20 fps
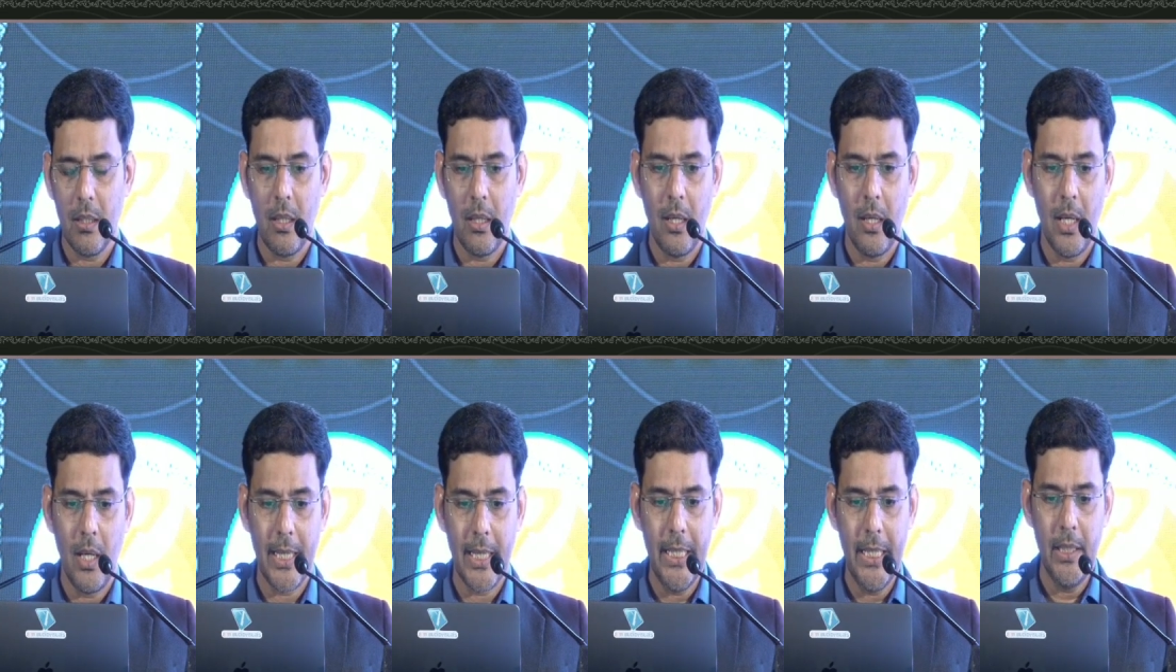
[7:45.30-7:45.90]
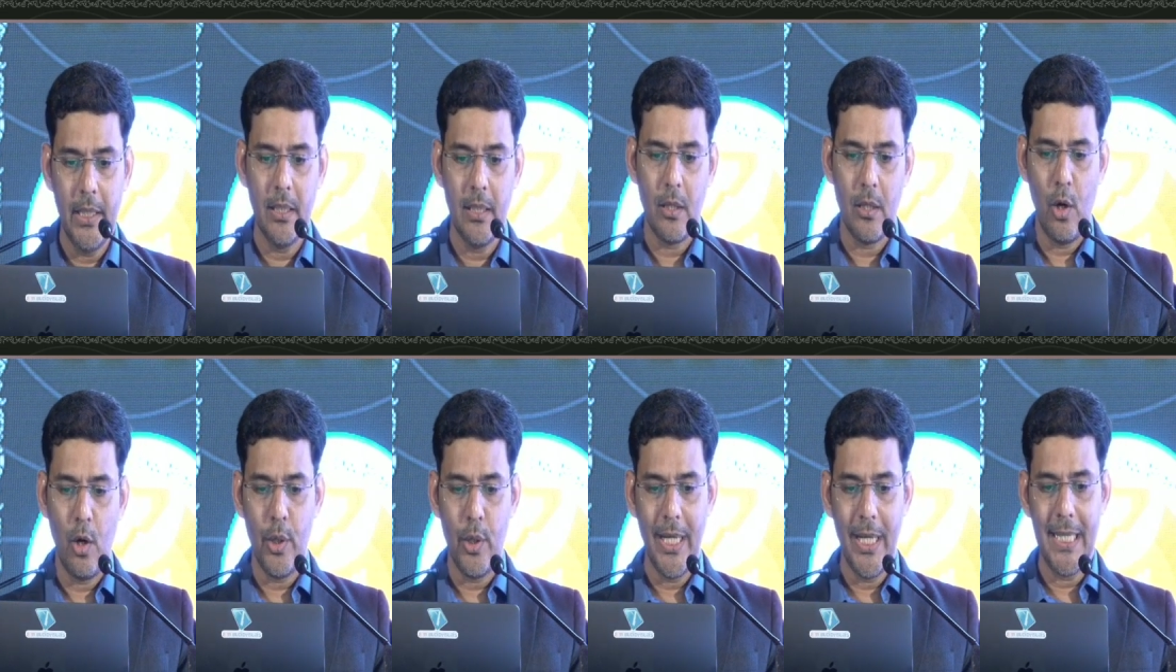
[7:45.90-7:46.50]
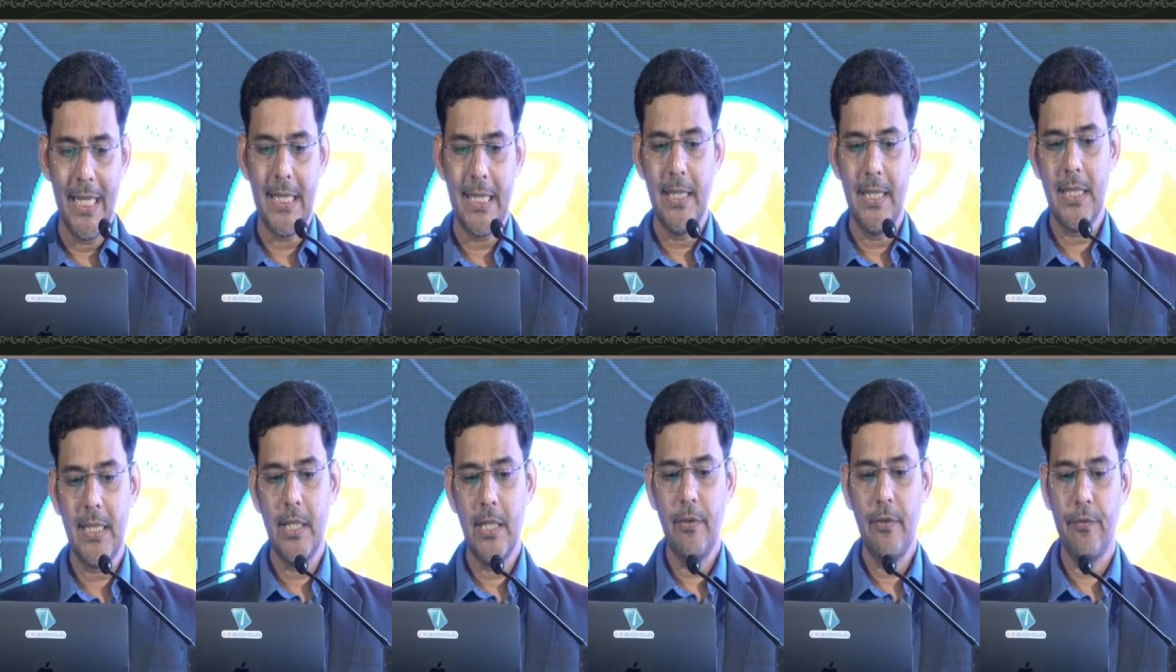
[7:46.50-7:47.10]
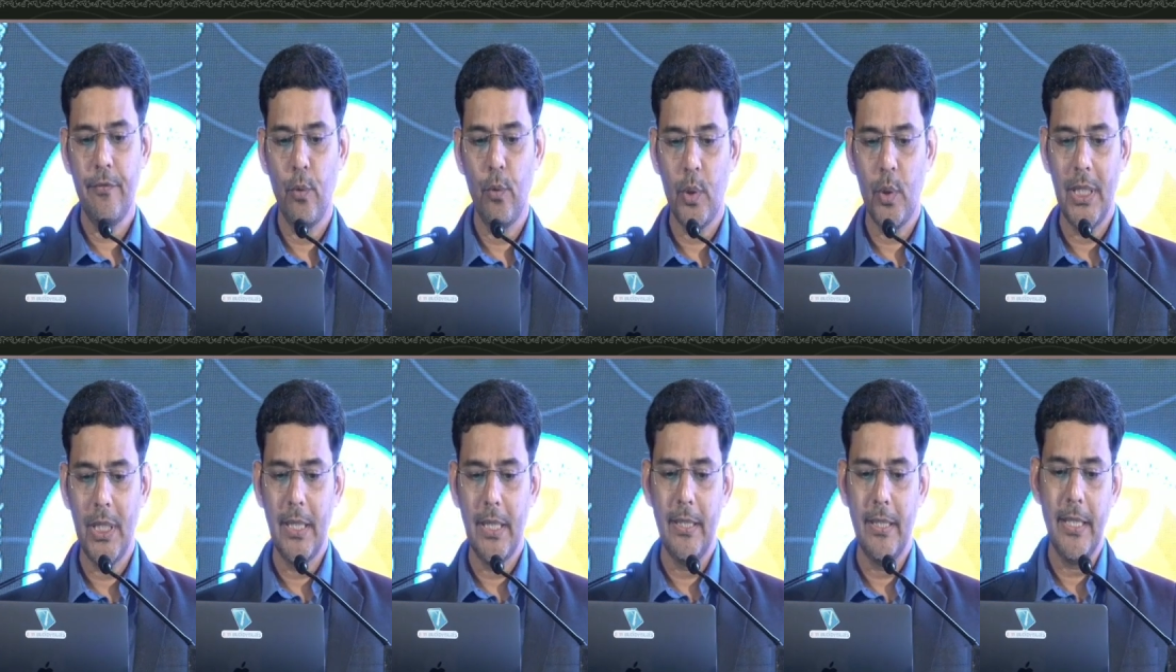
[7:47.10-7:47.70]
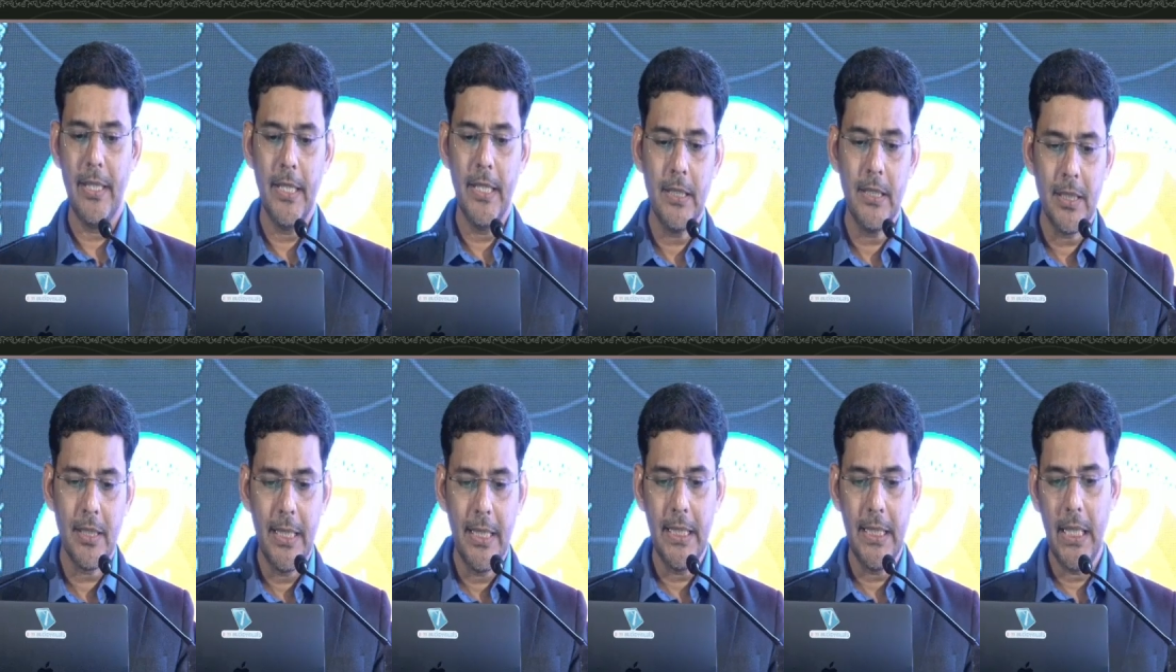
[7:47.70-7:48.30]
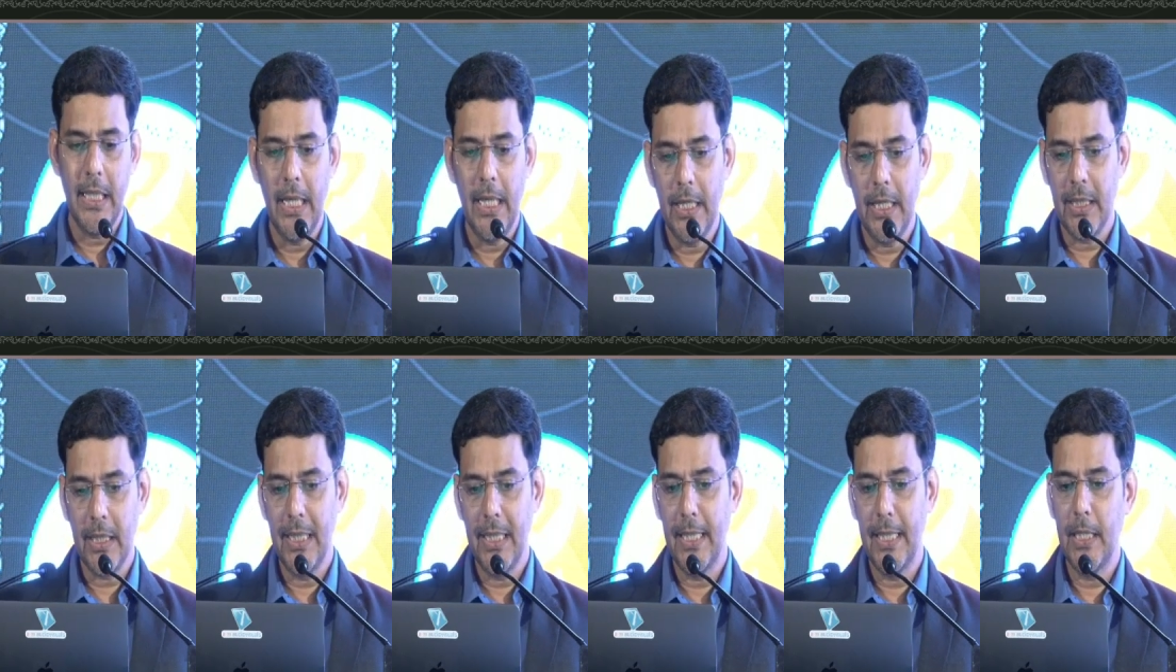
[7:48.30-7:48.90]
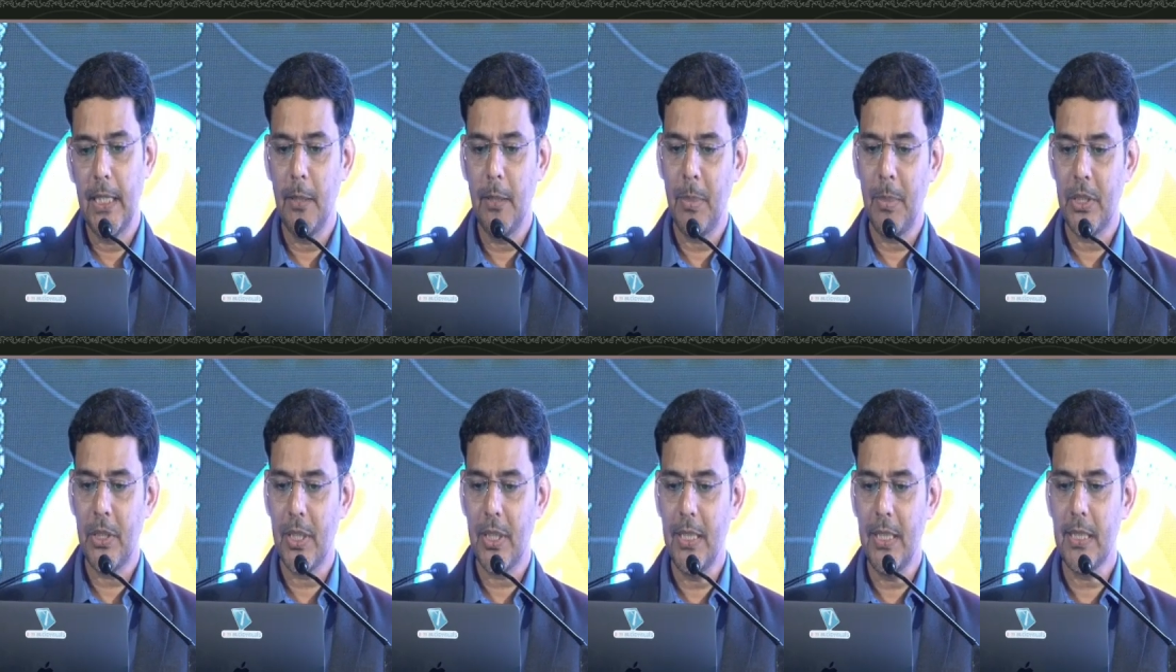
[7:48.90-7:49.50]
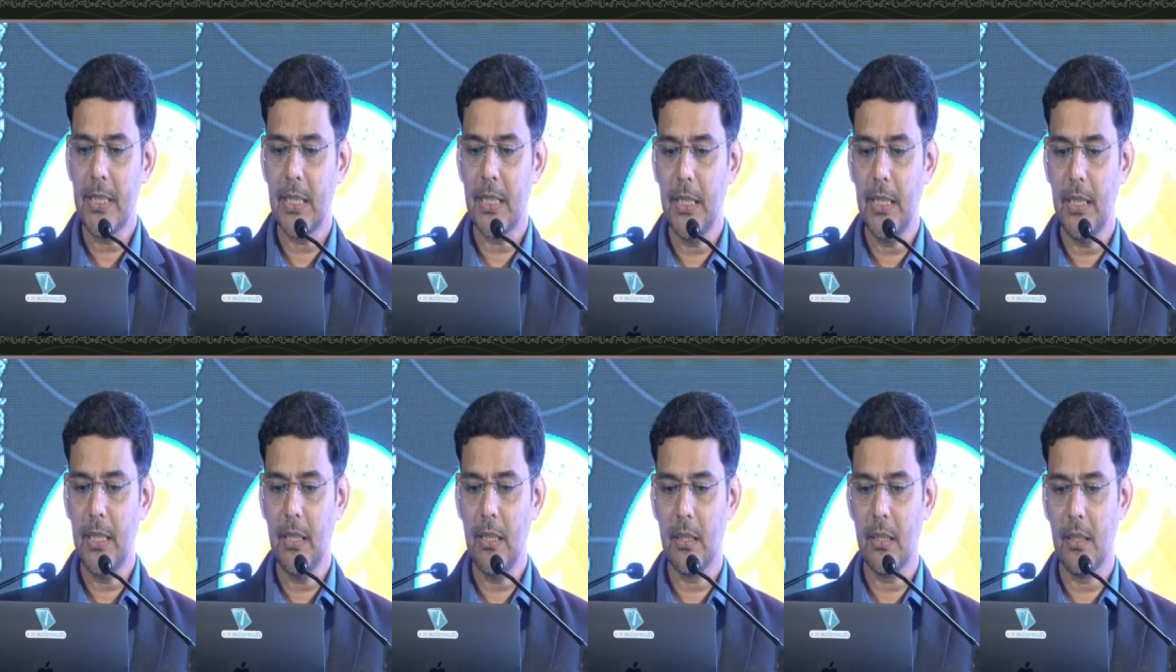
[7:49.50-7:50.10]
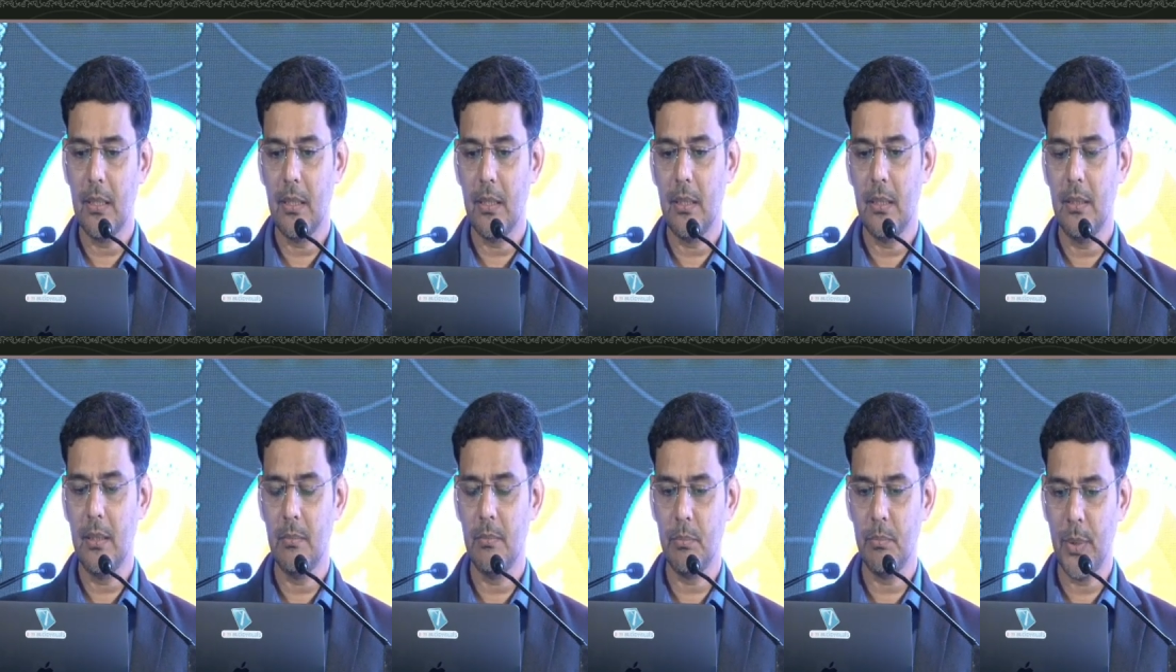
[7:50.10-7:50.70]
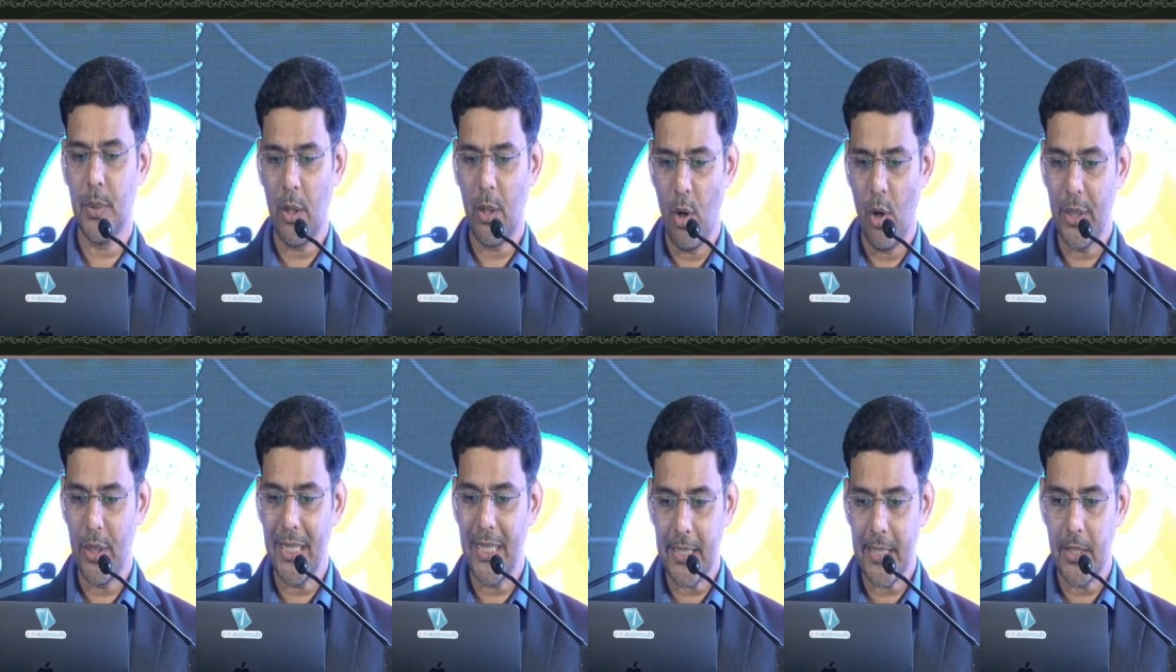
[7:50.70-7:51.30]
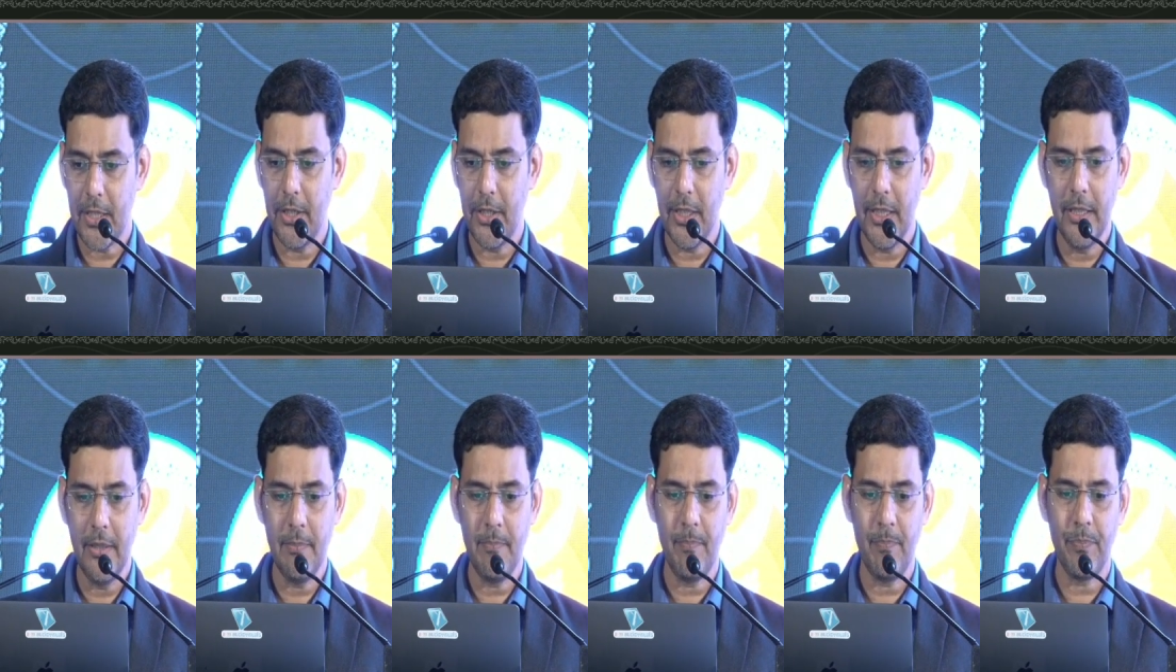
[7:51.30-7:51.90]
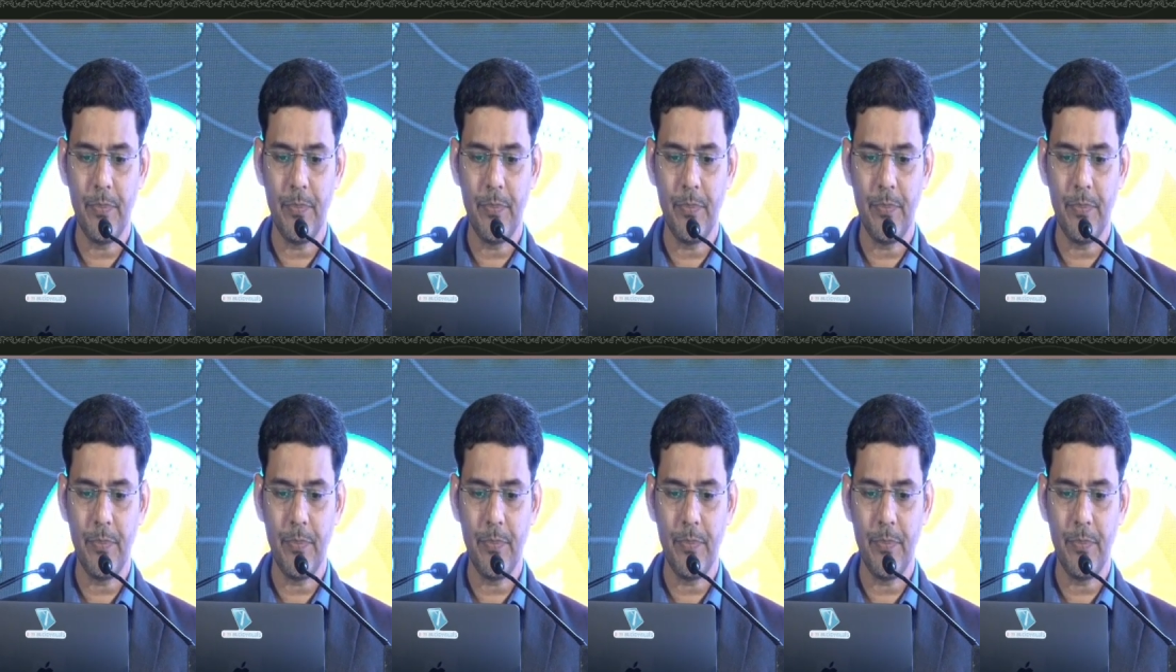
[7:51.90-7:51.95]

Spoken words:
Again on HCC, 1438 ALD patients in on statin.